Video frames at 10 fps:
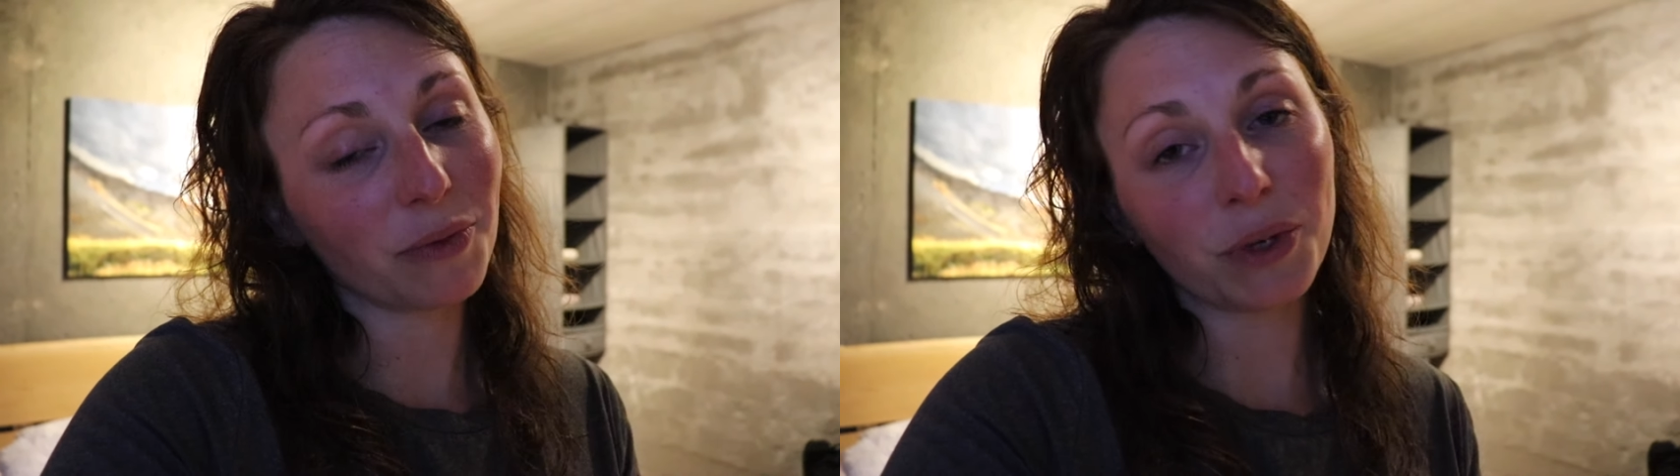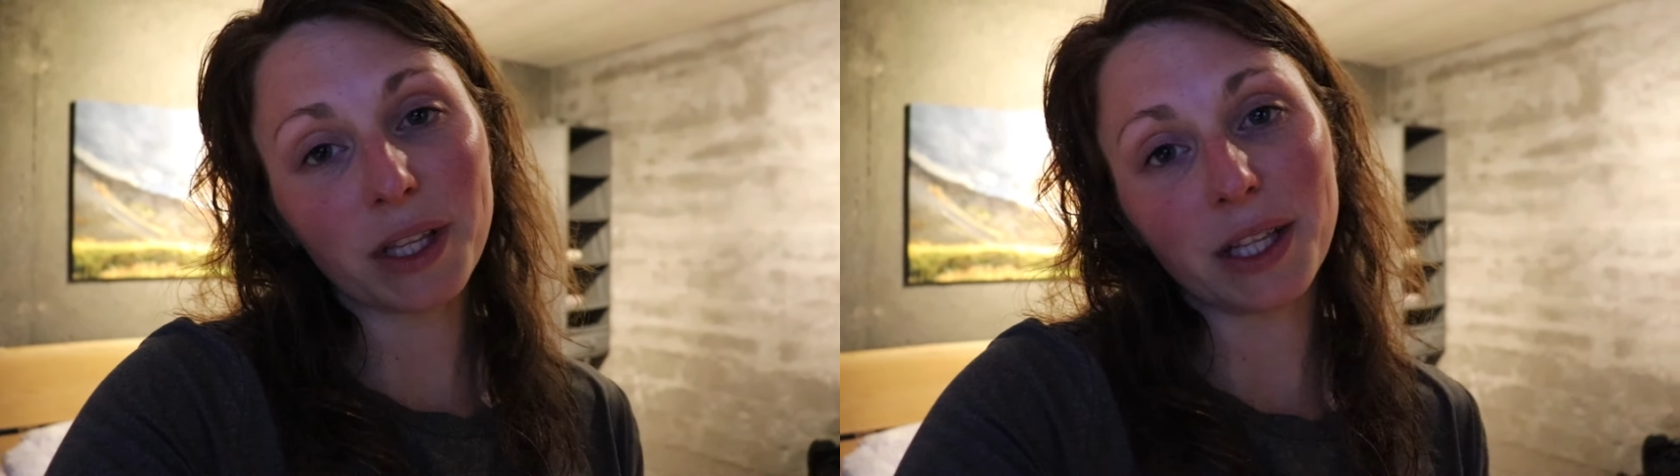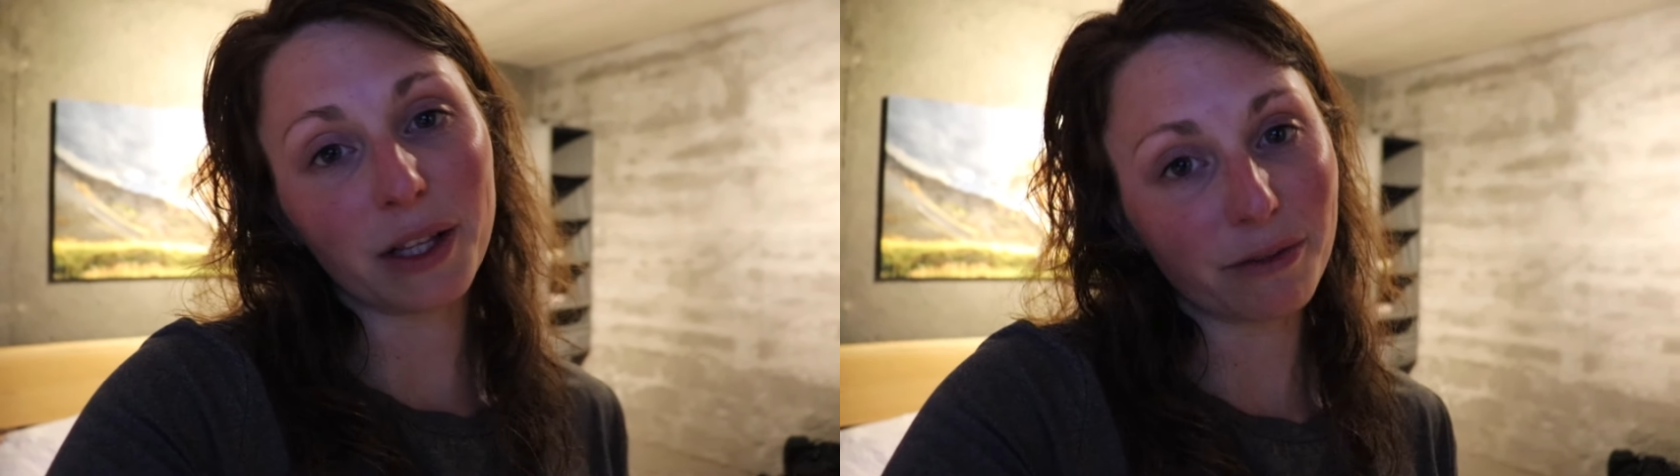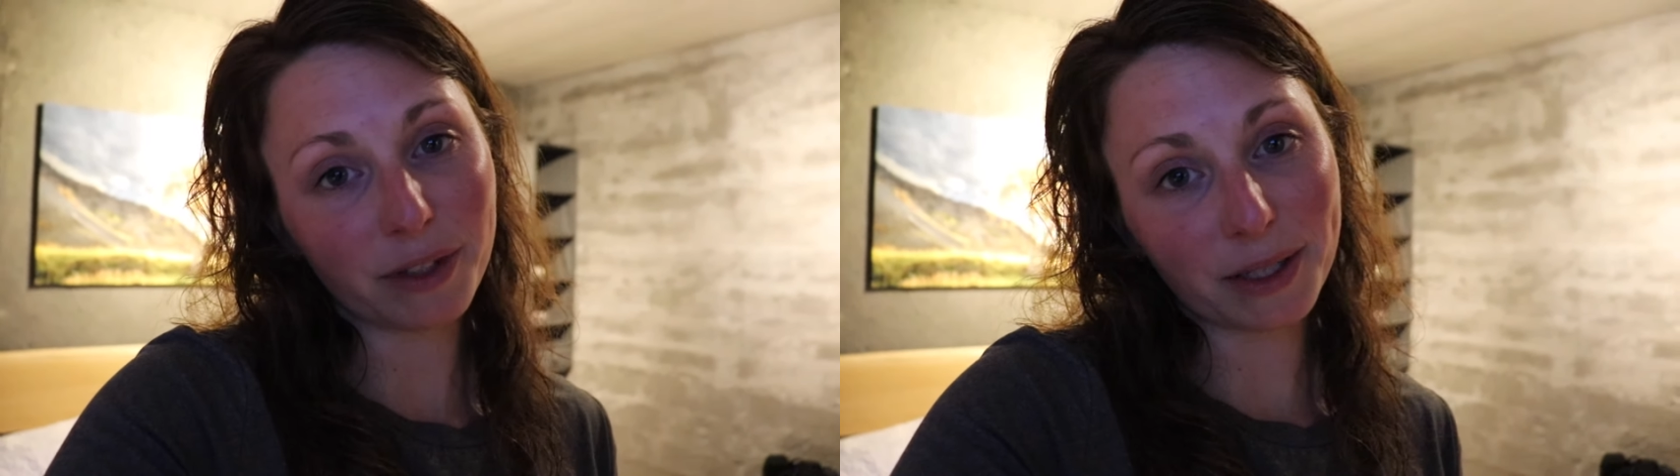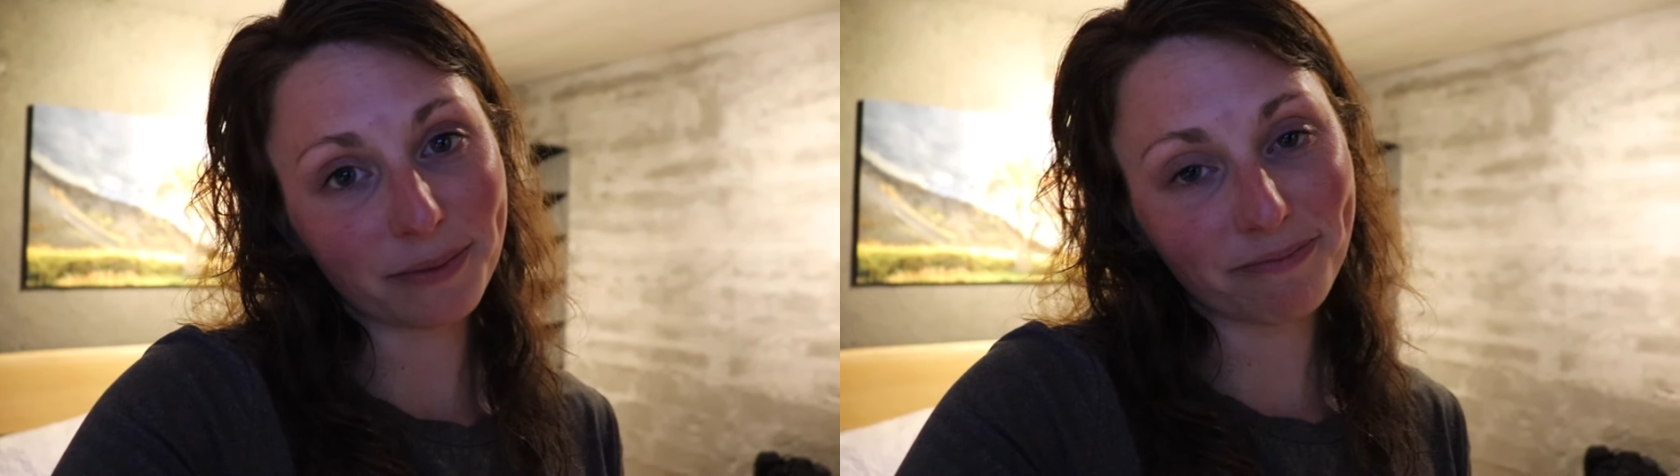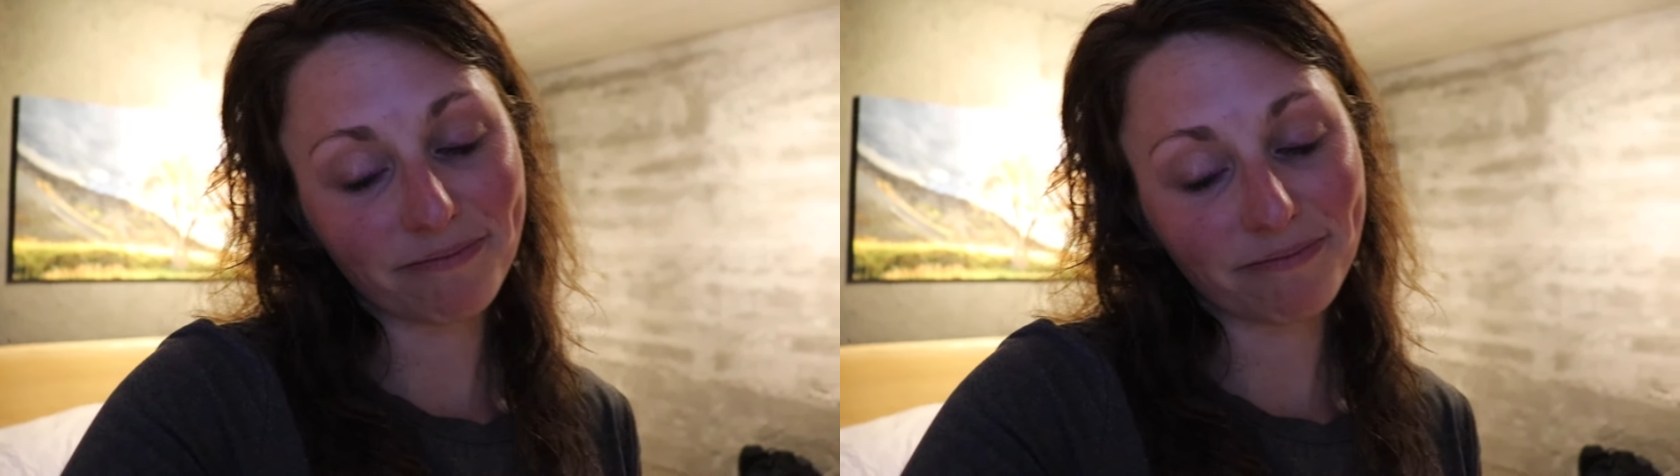really lovely.